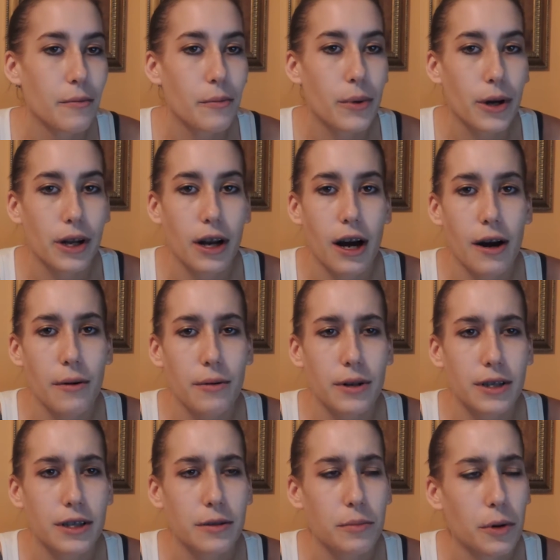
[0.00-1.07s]
but I
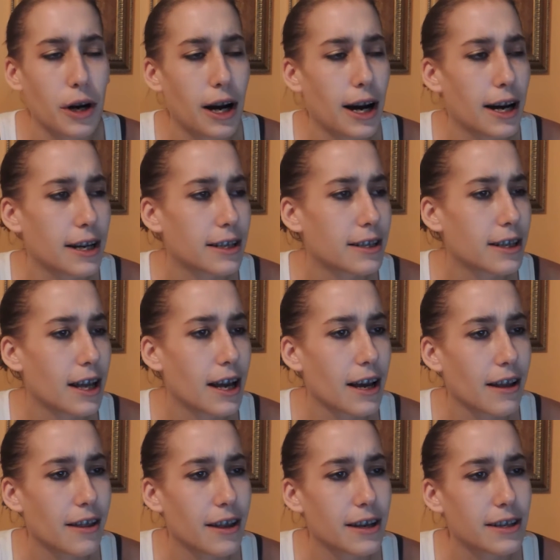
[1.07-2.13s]
was surprised,
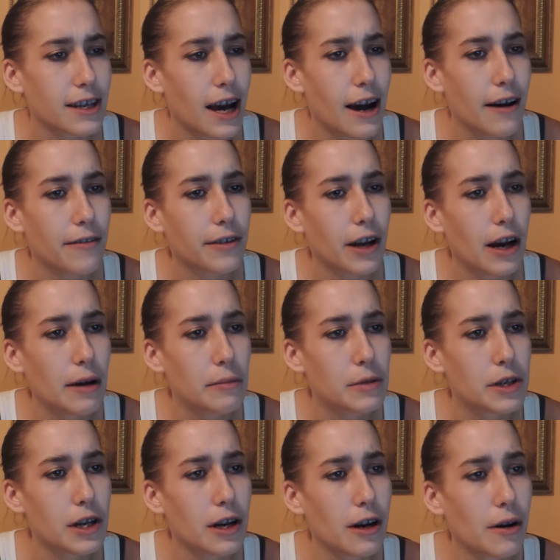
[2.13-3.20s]
this halftime
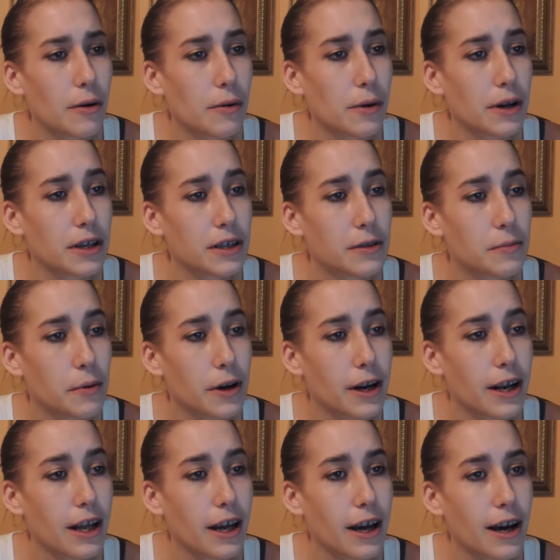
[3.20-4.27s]
show was
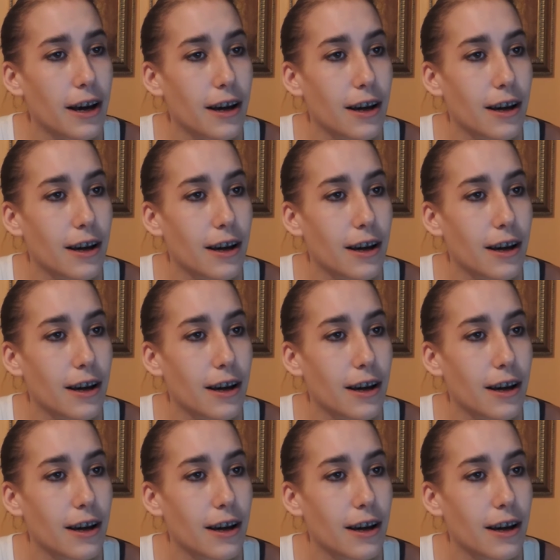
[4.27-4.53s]
pretty,